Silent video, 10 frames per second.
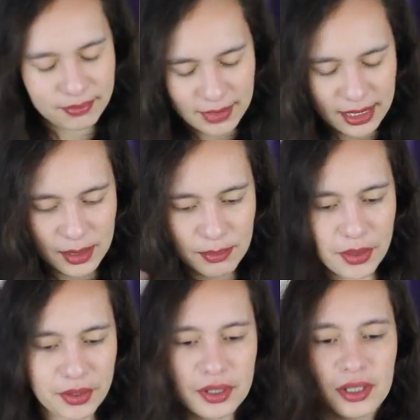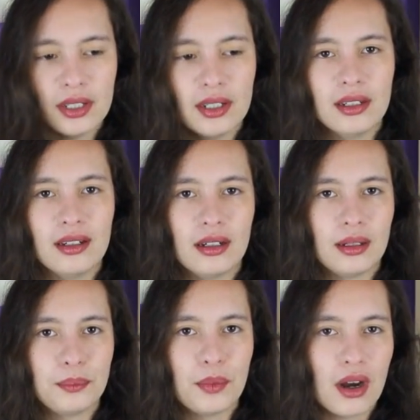his mother,
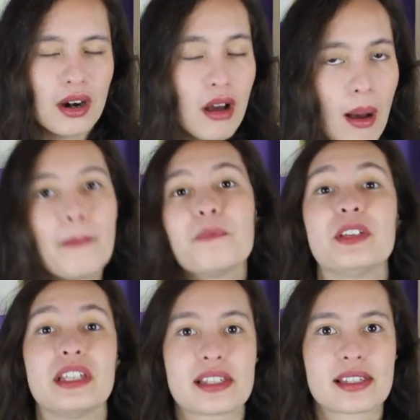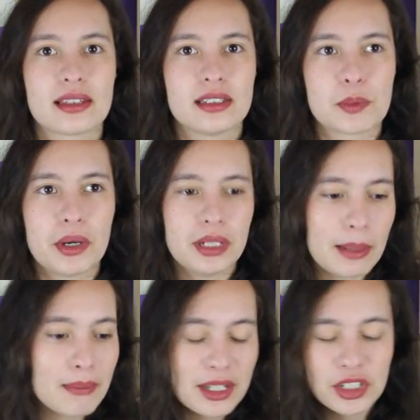are obvious at this point.
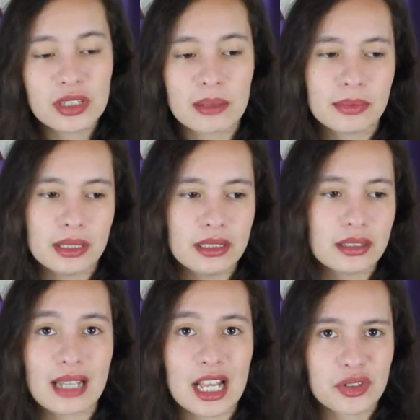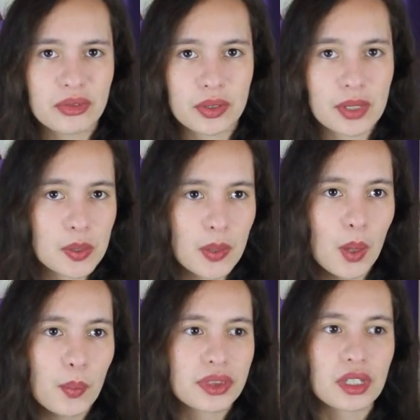I mentioned them in the last review as
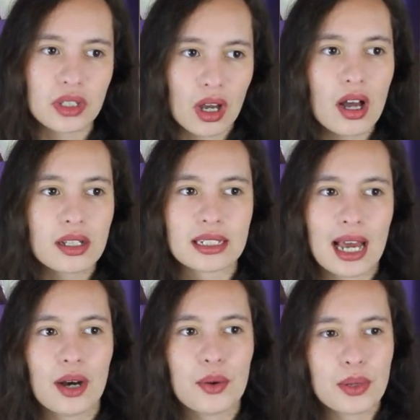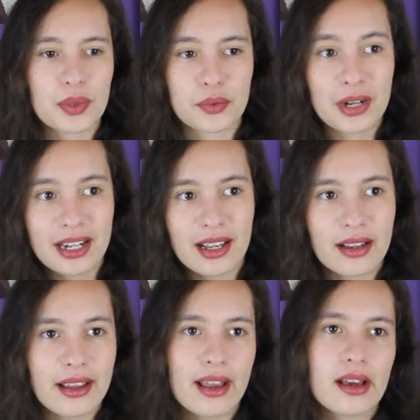well, with the dog and how it was
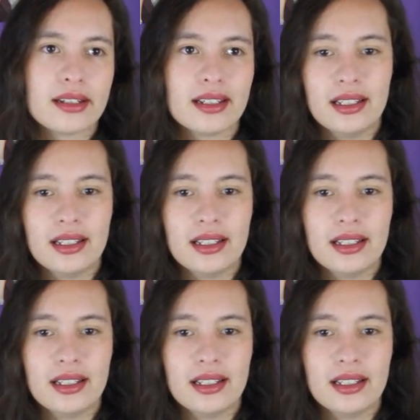raining and